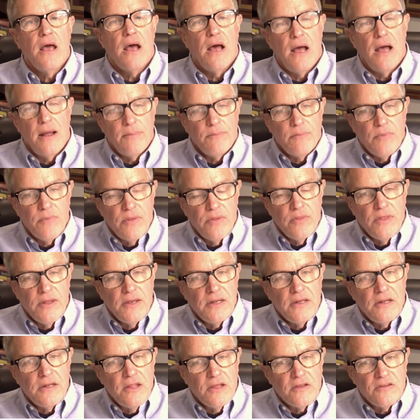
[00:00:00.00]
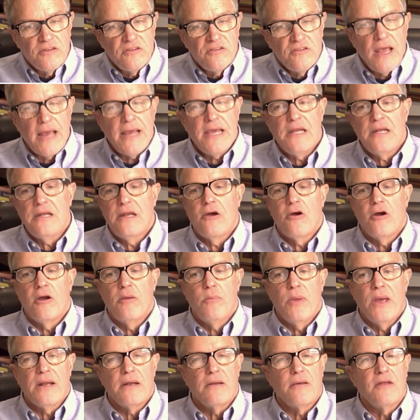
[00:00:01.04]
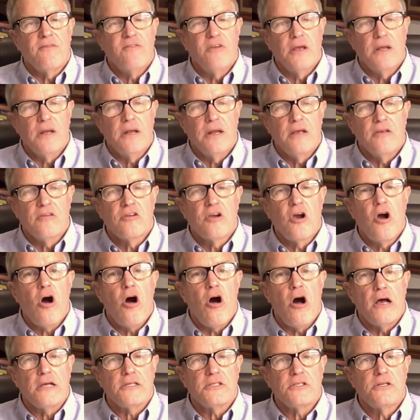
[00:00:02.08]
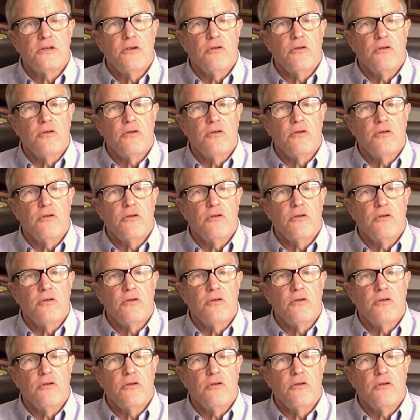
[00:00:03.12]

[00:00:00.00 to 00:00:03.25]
The secondary benefit is cost.